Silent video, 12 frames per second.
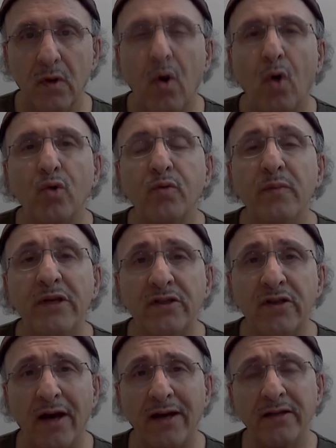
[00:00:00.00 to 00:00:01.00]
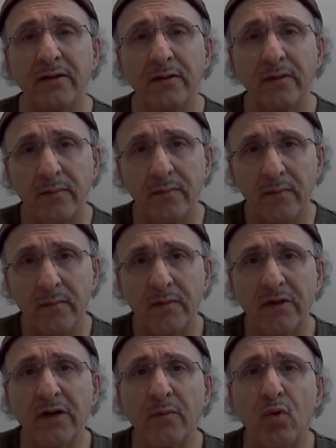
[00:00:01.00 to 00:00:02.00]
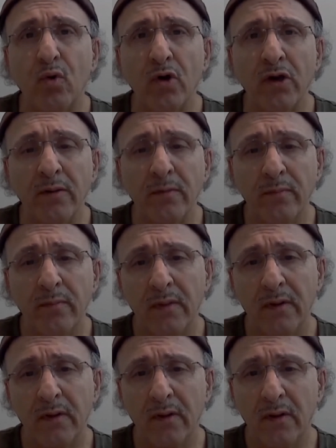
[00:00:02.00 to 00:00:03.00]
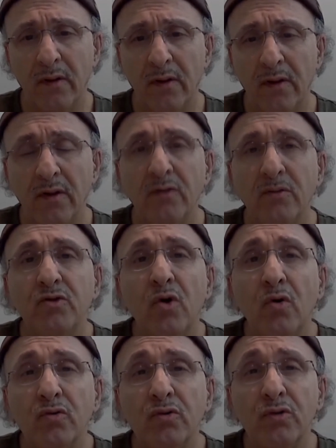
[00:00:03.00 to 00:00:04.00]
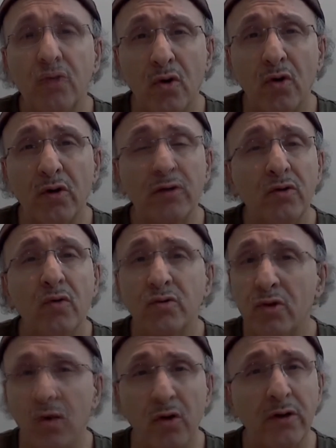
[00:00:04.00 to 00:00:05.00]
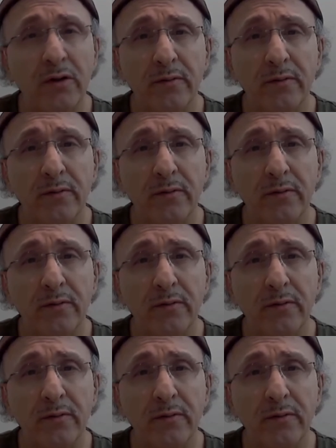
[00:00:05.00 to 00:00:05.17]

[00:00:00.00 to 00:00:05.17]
Hold me tight, dear boy. Don't look, don't look.